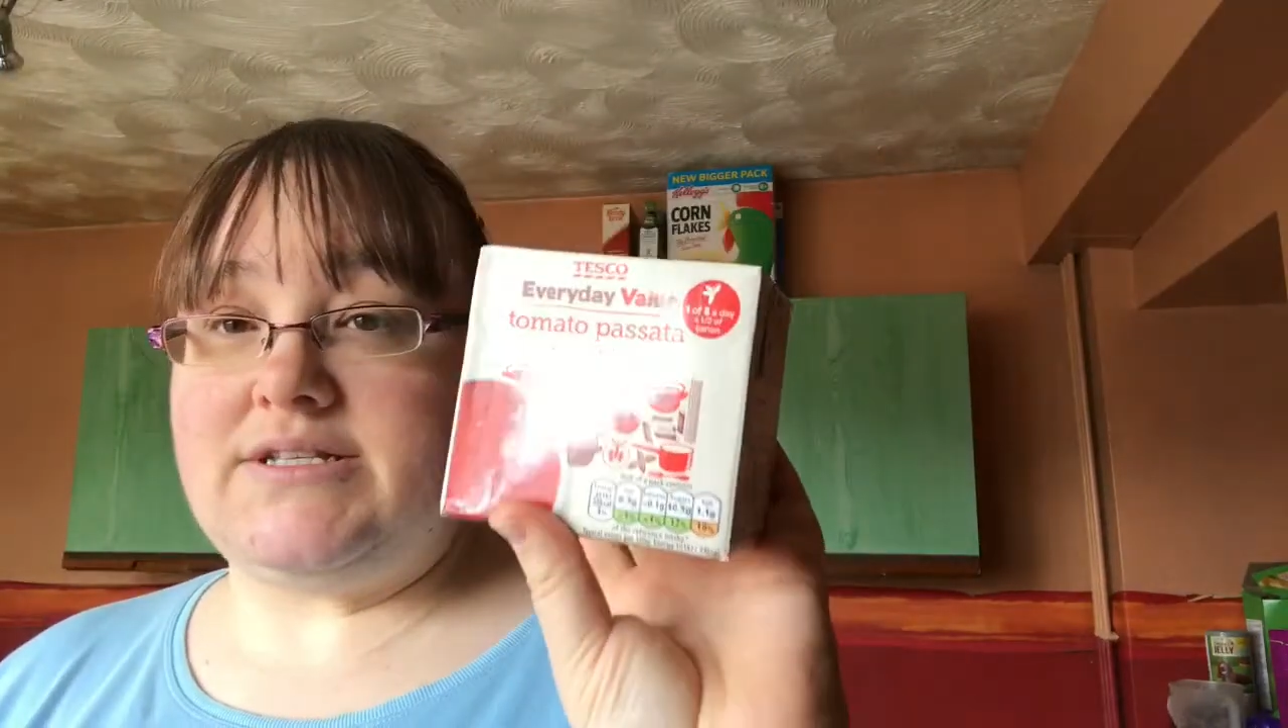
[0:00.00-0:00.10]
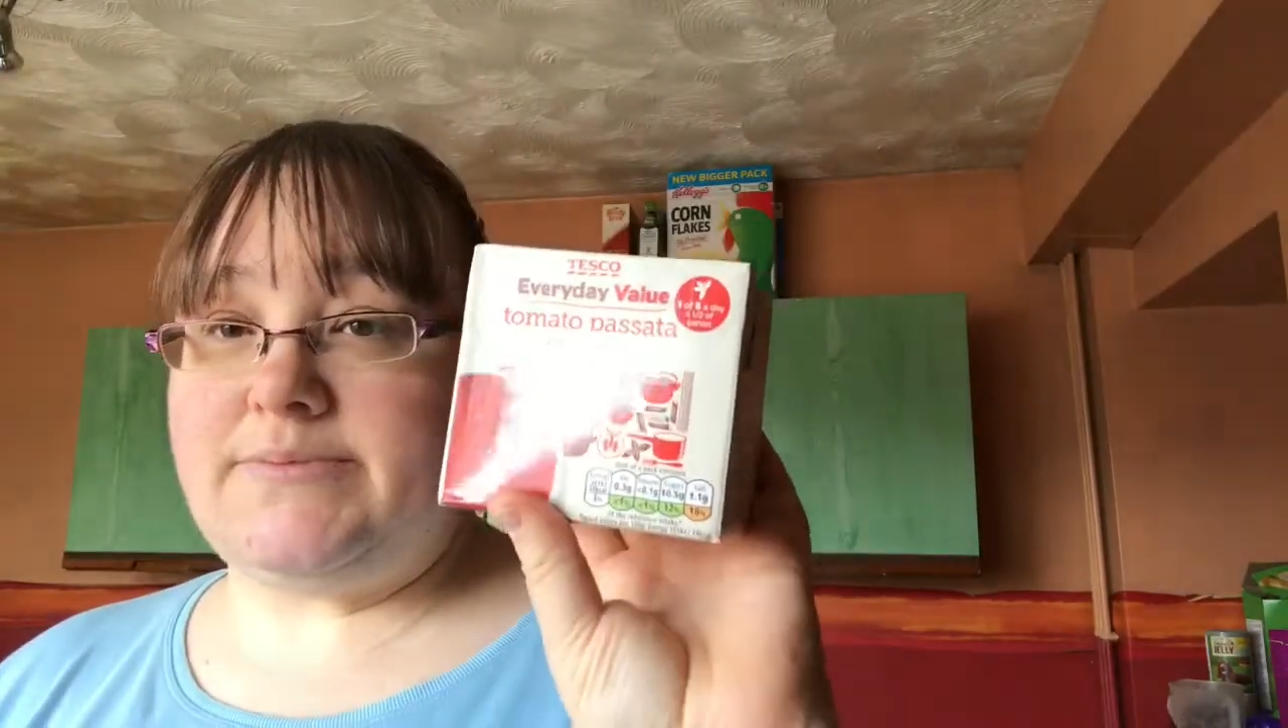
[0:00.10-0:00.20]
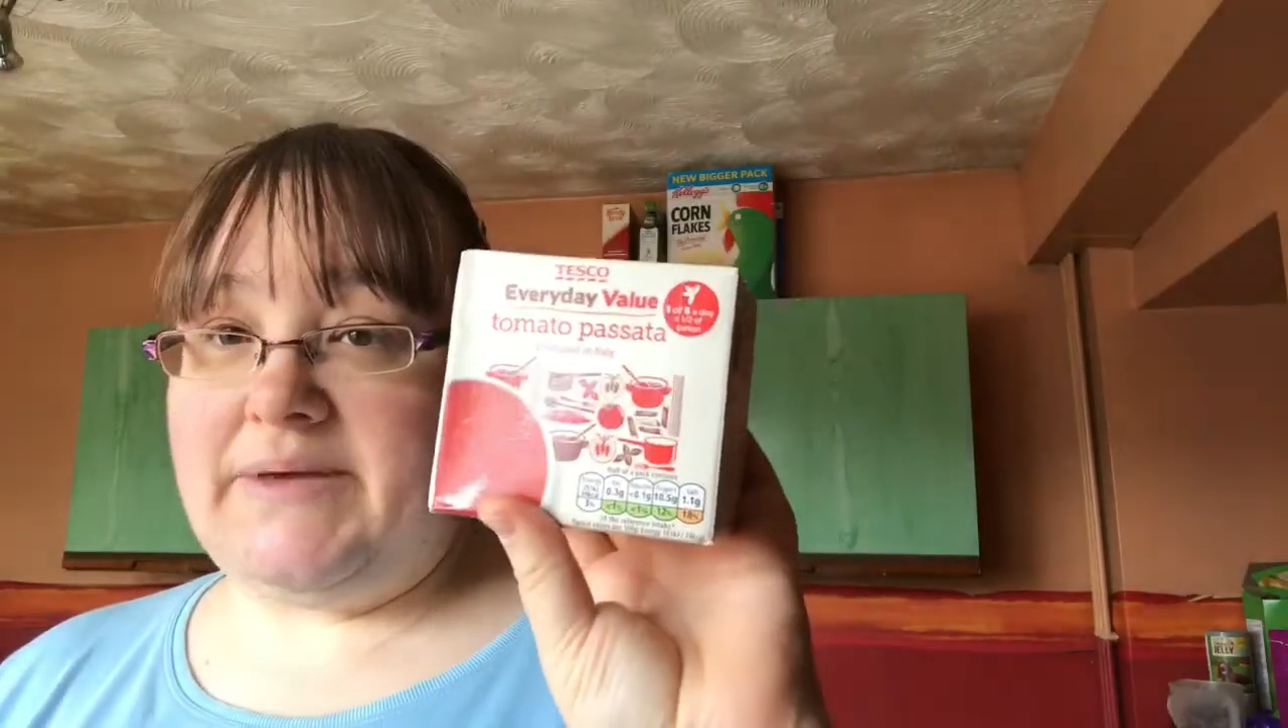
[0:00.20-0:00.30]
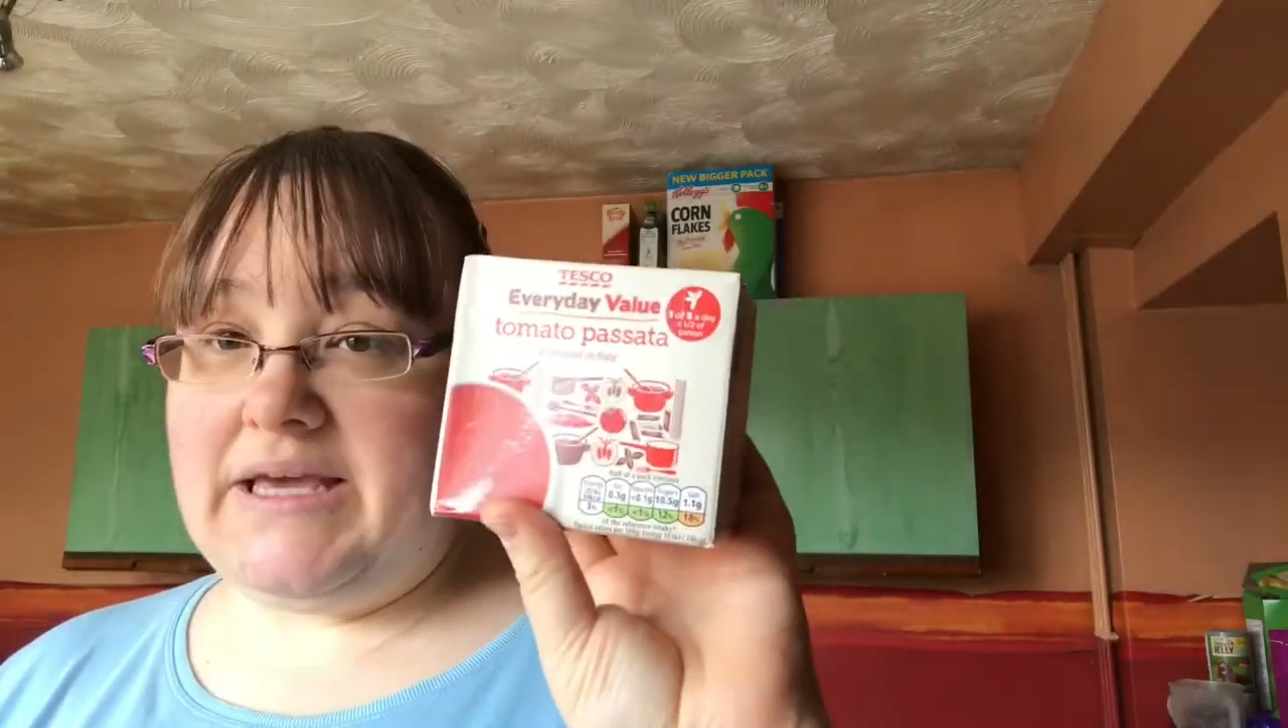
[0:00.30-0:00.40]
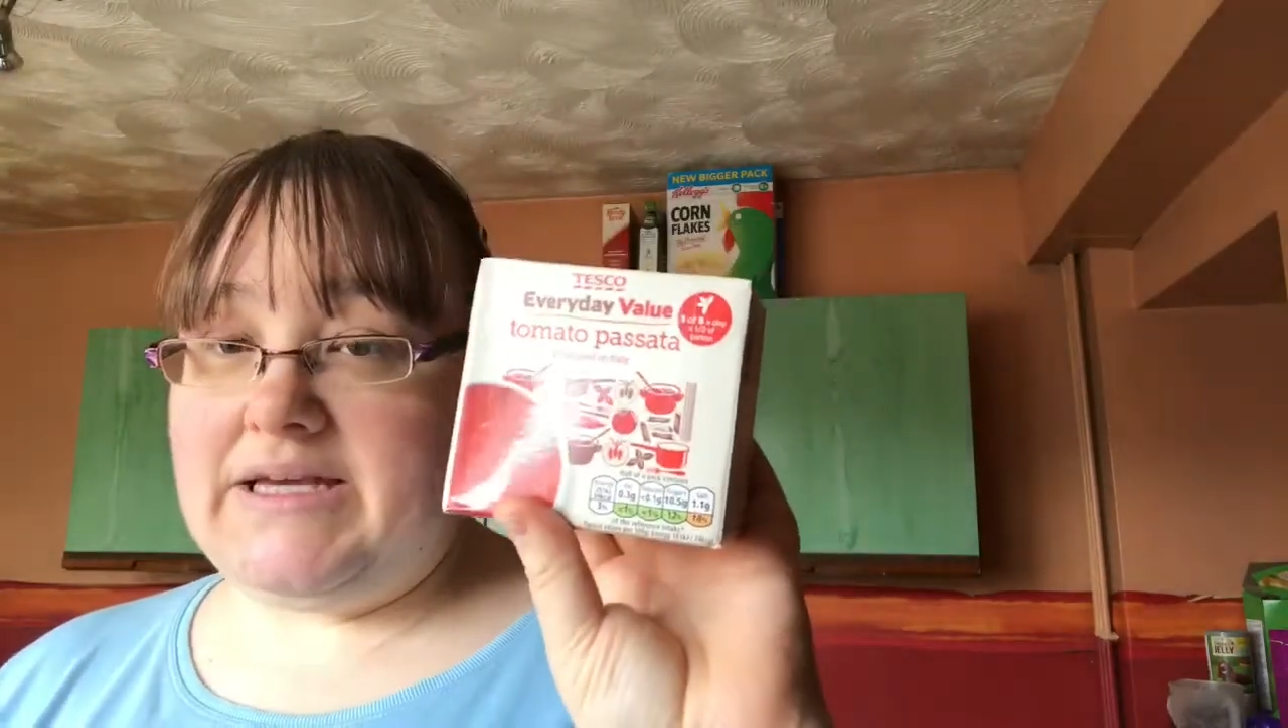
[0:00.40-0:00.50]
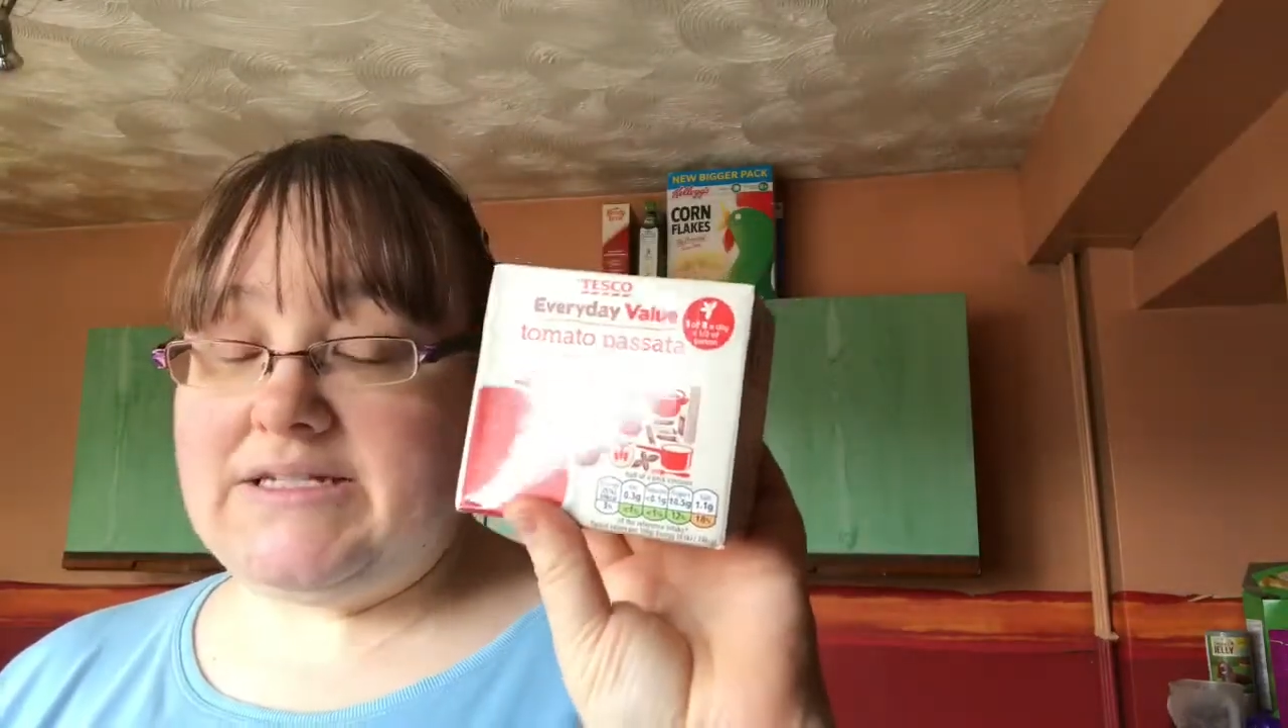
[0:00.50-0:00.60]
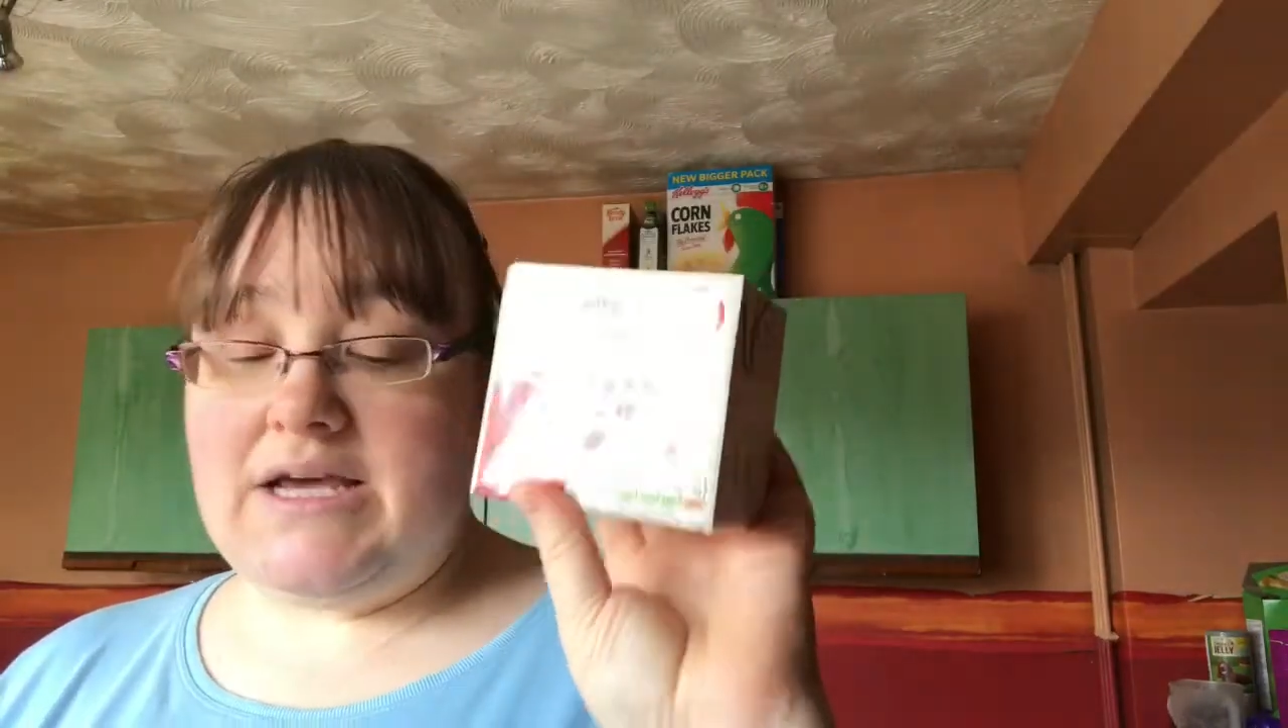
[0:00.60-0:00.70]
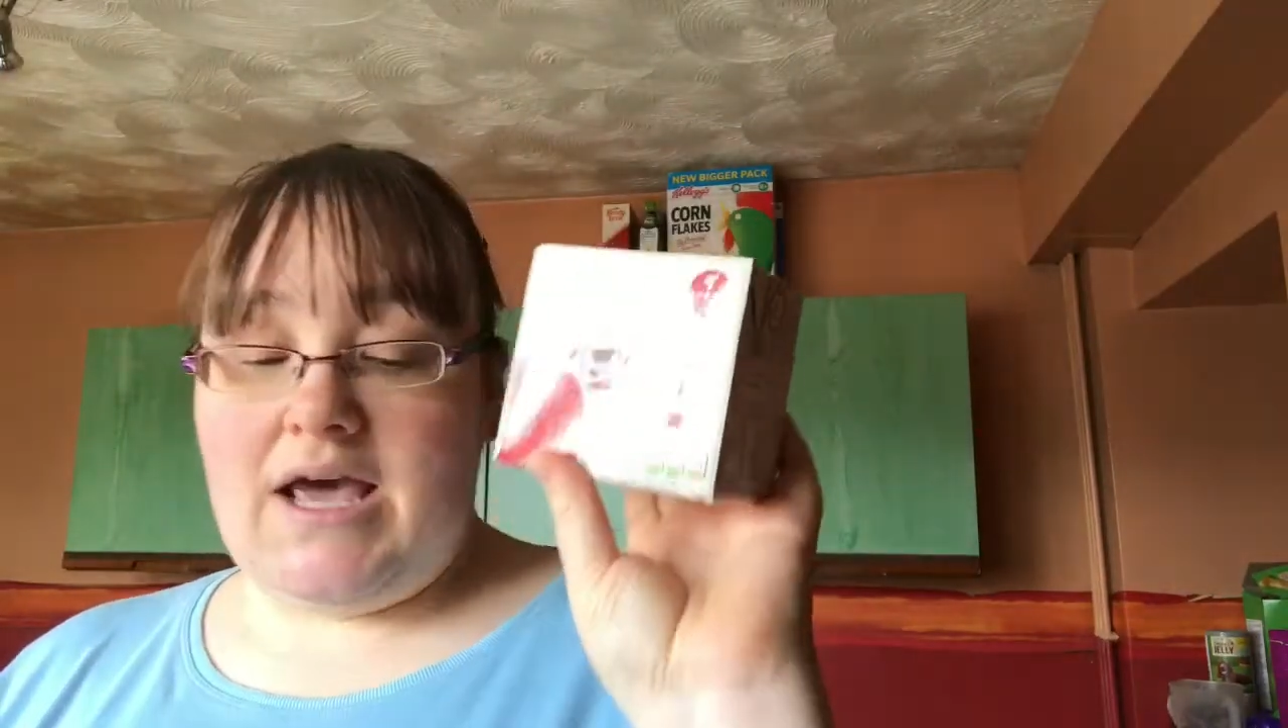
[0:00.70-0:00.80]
speed,